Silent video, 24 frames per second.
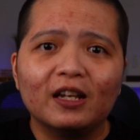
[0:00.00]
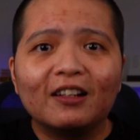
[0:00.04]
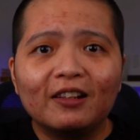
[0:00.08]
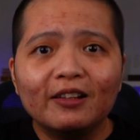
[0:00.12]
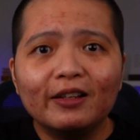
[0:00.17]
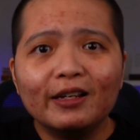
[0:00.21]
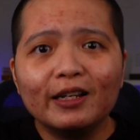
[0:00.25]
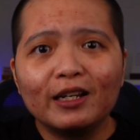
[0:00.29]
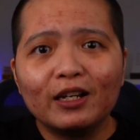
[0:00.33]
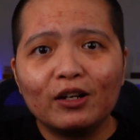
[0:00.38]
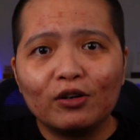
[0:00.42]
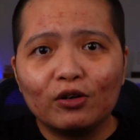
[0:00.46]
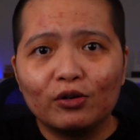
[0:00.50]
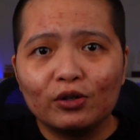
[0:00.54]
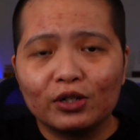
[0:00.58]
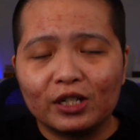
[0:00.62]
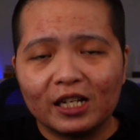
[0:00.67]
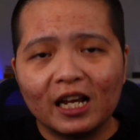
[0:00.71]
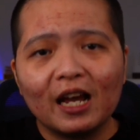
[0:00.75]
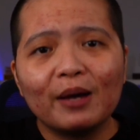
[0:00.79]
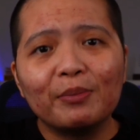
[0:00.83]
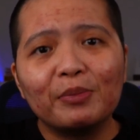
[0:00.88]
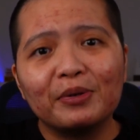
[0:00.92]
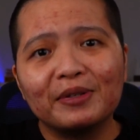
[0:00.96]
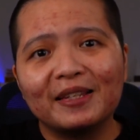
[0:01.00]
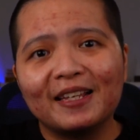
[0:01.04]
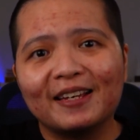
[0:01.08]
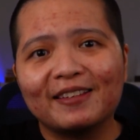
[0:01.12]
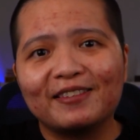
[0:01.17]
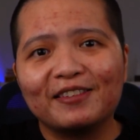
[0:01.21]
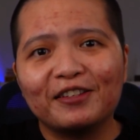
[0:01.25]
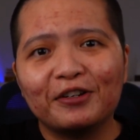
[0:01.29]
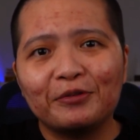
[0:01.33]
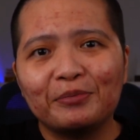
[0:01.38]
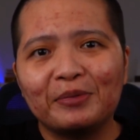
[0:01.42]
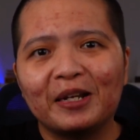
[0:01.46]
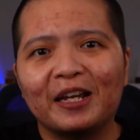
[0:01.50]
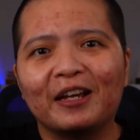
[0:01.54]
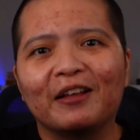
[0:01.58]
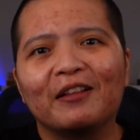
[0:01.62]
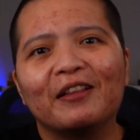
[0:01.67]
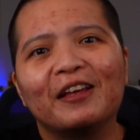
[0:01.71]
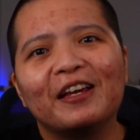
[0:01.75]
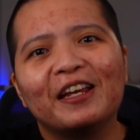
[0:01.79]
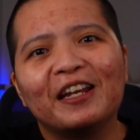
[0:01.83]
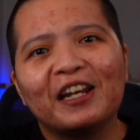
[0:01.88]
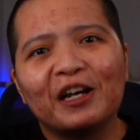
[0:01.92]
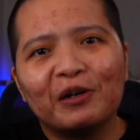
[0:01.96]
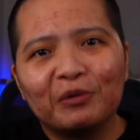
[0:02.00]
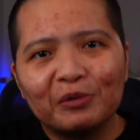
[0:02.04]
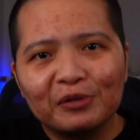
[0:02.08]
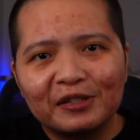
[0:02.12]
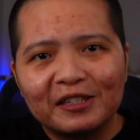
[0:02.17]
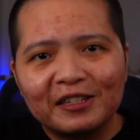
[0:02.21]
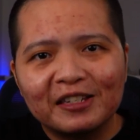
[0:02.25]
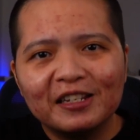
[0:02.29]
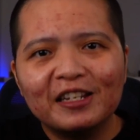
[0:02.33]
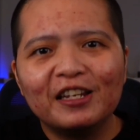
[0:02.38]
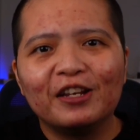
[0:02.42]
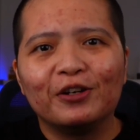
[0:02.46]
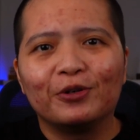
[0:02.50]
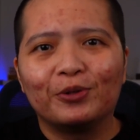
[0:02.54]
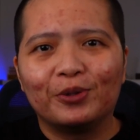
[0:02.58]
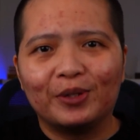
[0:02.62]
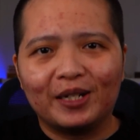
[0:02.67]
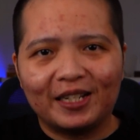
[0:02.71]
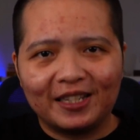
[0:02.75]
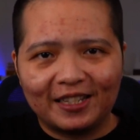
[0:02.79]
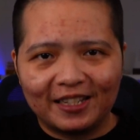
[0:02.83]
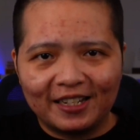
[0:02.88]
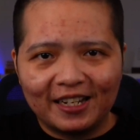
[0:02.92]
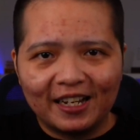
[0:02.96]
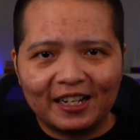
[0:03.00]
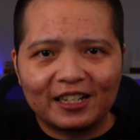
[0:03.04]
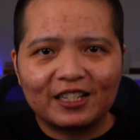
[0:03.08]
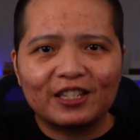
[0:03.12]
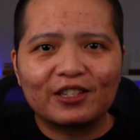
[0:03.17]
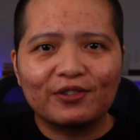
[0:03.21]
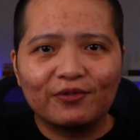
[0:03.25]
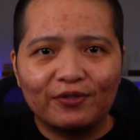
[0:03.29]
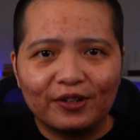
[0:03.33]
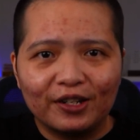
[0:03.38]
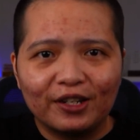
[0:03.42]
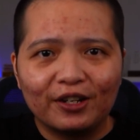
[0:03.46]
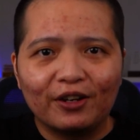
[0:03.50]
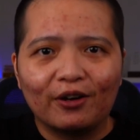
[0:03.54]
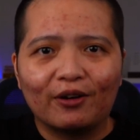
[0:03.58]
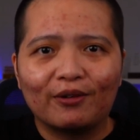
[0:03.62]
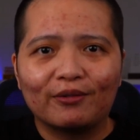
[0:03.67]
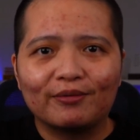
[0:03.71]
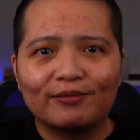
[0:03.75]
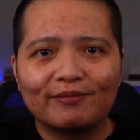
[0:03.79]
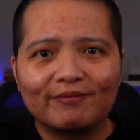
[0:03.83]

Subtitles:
click or tap on that thumbnail and I will see you in the next video.